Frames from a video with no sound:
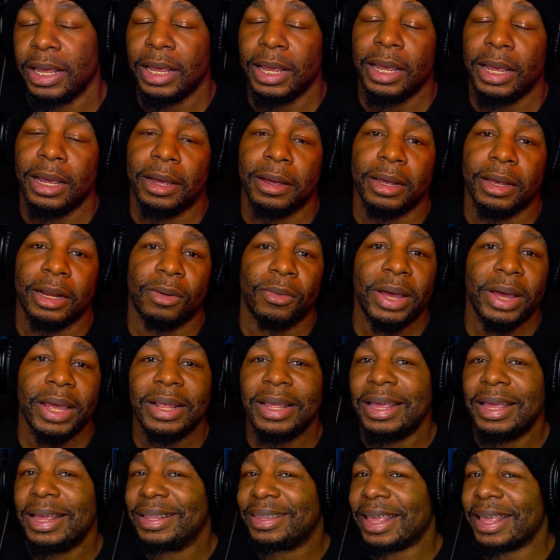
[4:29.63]
Anyway,
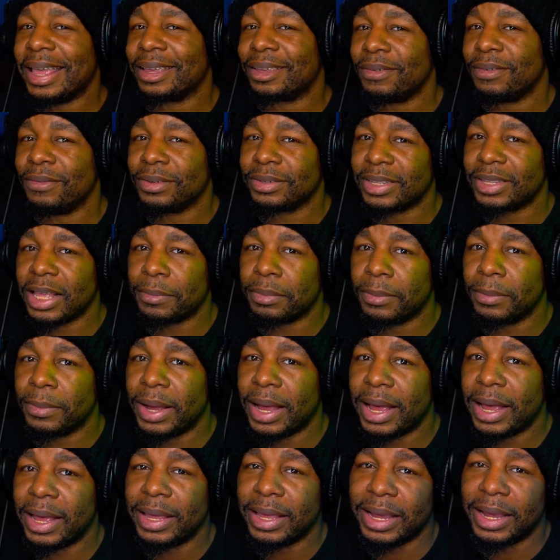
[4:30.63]
thank you for stopping
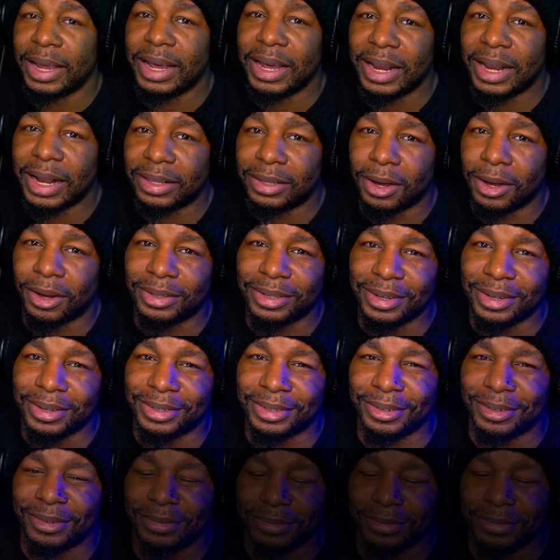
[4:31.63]
by, and I'll talk to you soon.